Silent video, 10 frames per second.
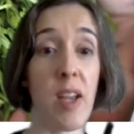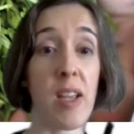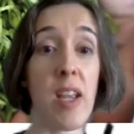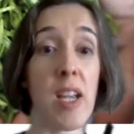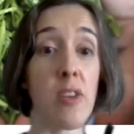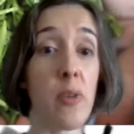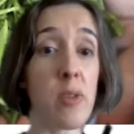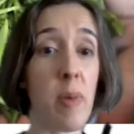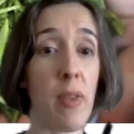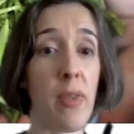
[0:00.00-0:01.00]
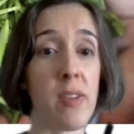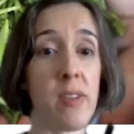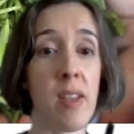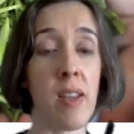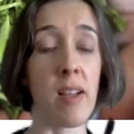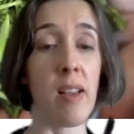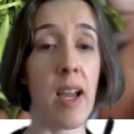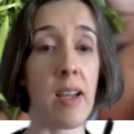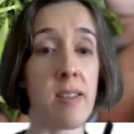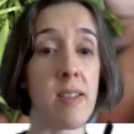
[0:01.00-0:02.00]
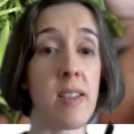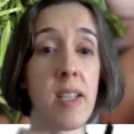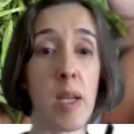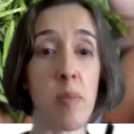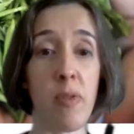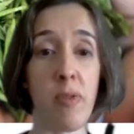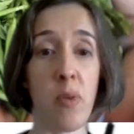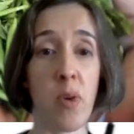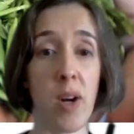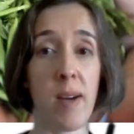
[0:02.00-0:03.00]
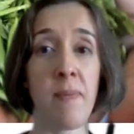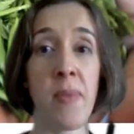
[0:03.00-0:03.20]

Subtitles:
And they had learned about this in the class the day before.